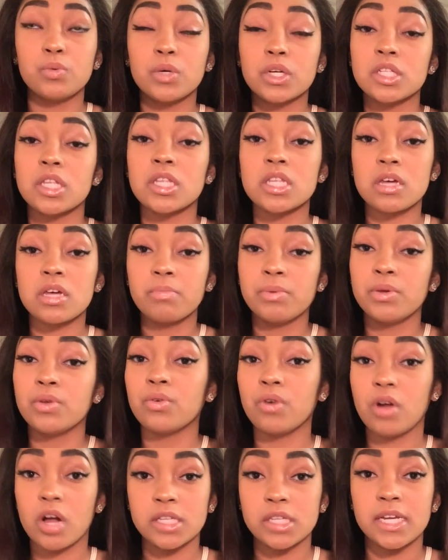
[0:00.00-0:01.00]
works on the
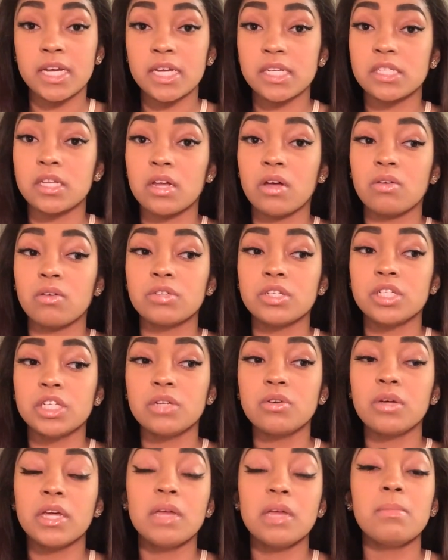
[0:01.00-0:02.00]
computer all day. So
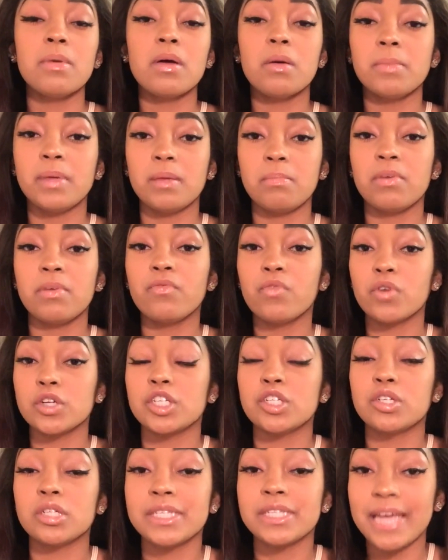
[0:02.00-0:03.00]
she'll email me before
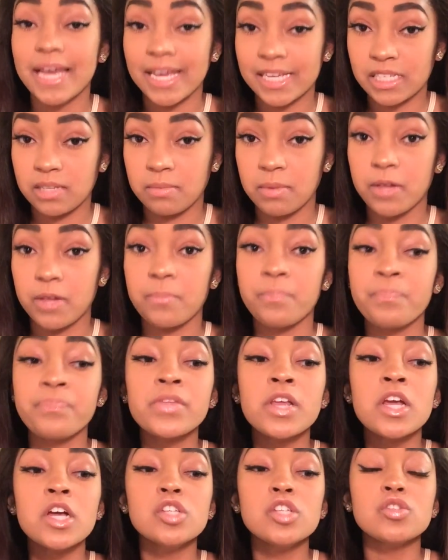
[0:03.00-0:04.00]
she'll text me.
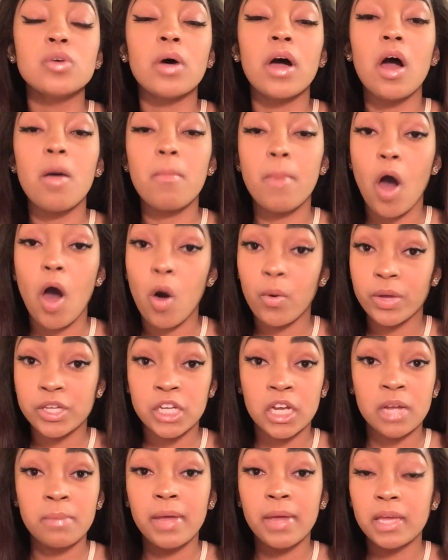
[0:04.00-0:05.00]
So I always
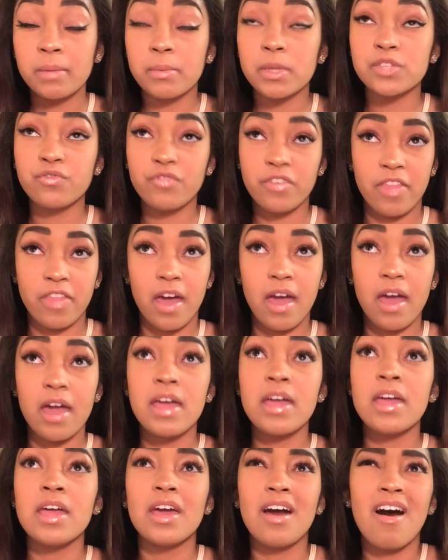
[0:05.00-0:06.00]
check my emails for that.
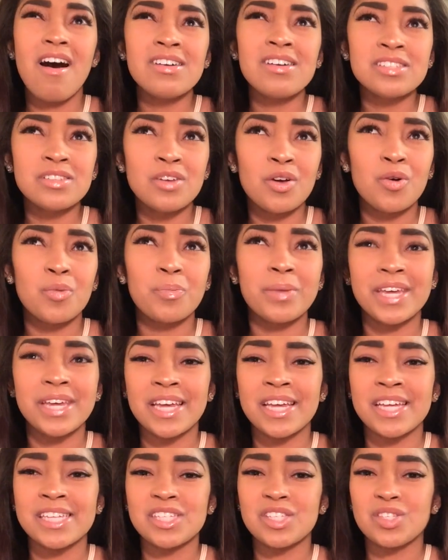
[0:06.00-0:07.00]
Also,
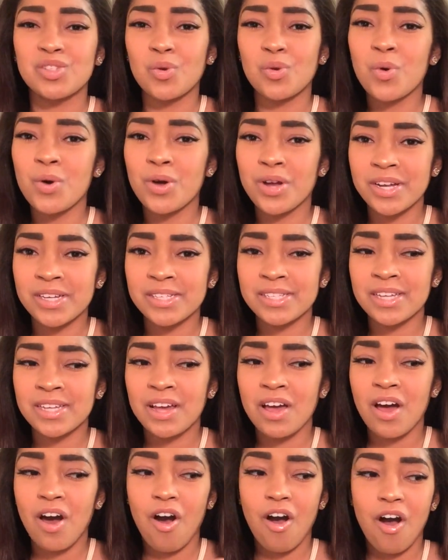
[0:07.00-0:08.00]
because stores
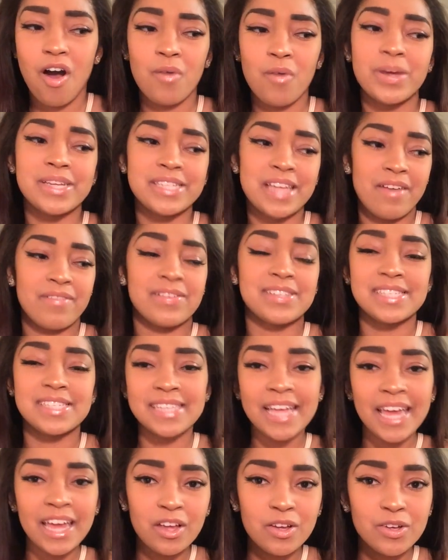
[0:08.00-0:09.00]
are always having
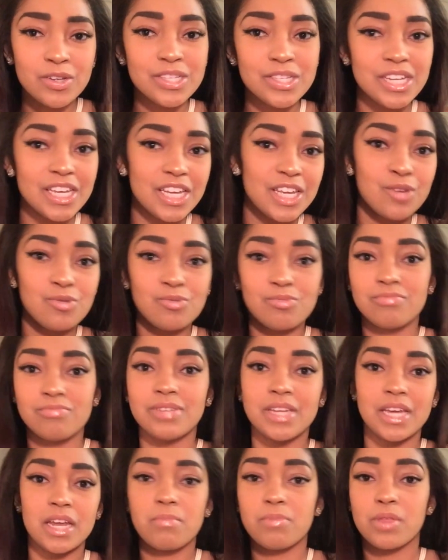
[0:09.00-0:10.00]
sales and you
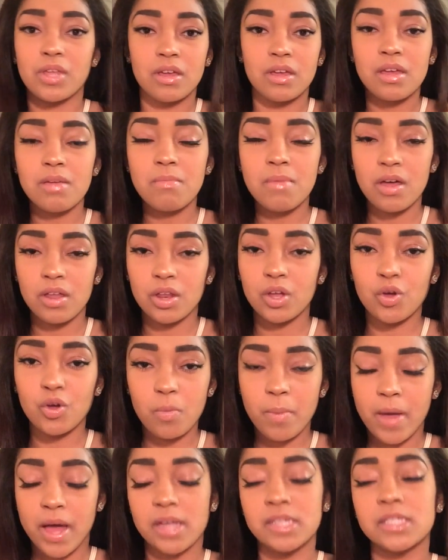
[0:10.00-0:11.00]
get them through your email, the
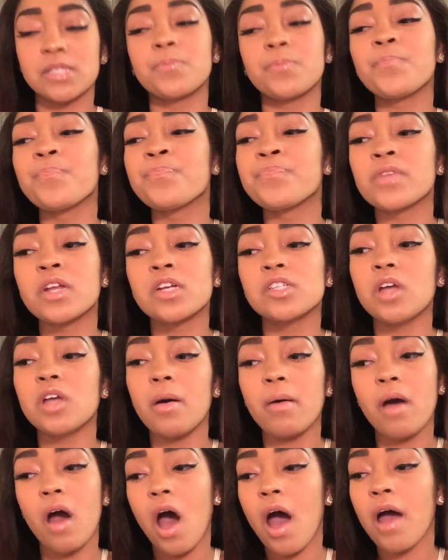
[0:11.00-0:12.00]
coupons.
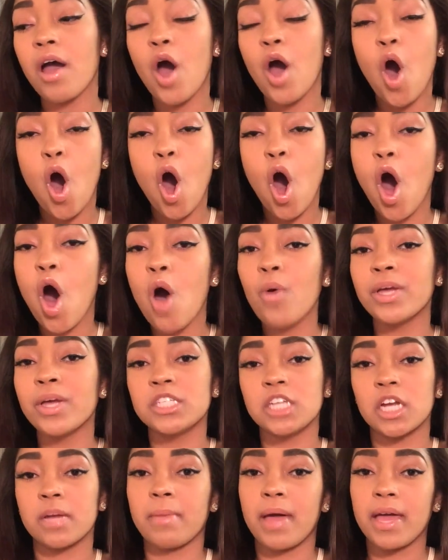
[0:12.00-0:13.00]
So I
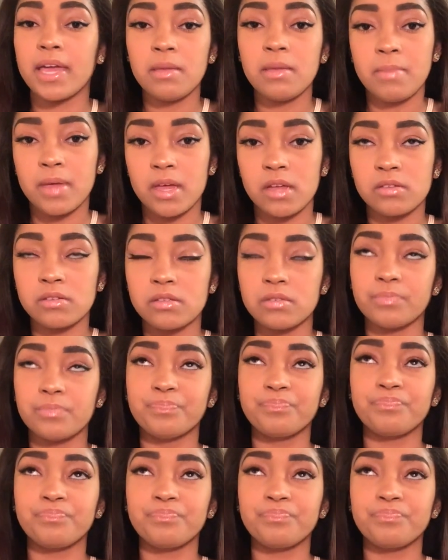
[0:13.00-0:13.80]
always check my emails.